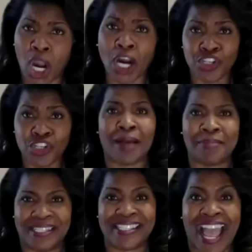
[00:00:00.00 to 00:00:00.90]
Our
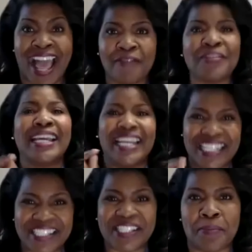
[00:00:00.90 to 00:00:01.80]
job as staff
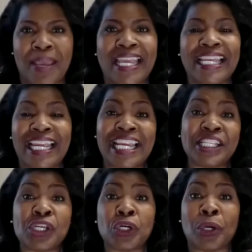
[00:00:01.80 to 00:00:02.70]
is to make it
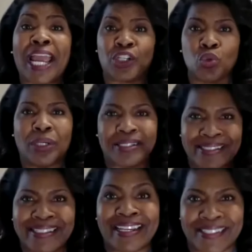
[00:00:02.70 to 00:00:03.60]
easier and to
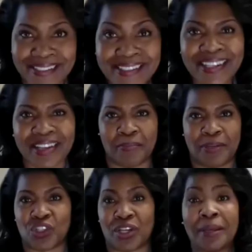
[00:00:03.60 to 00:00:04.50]
assist the
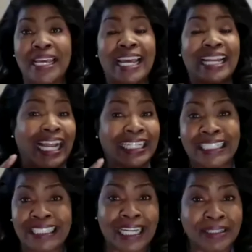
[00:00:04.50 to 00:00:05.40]
bishop, not
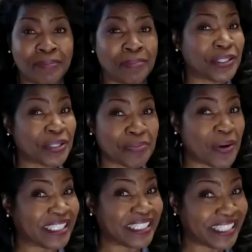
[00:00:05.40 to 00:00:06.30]
to tell the bishop
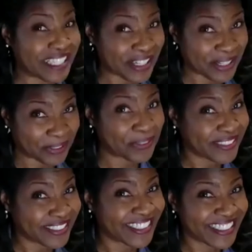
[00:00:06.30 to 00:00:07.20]
what to
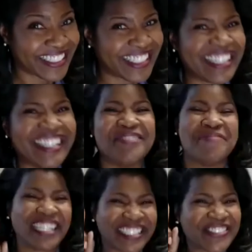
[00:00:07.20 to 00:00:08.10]
do,
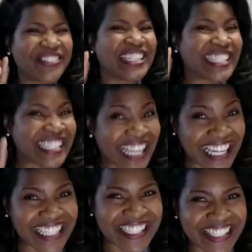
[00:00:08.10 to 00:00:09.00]
but to
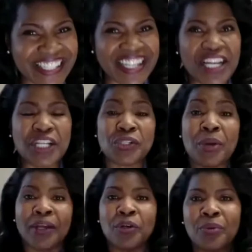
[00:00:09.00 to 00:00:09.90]
assist.
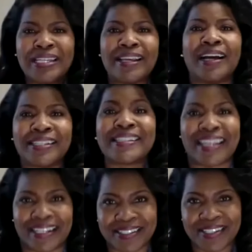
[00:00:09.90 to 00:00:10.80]
So how do we
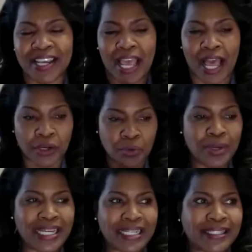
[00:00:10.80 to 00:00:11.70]
assist? How do
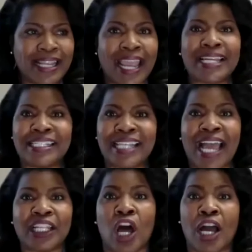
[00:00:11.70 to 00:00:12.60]
we stay in
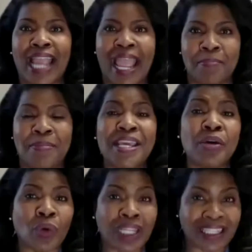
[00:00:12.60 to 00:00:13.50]
dialogue and be
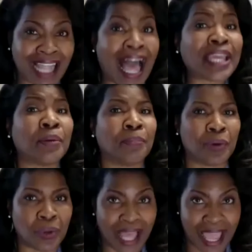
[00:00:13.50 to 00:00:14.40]
a
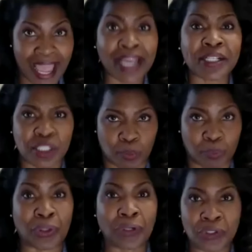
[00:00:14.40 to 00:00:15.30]
reliable
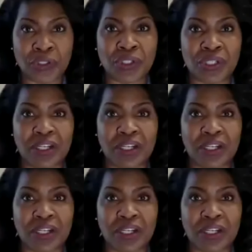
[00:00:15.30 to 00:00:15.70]
expert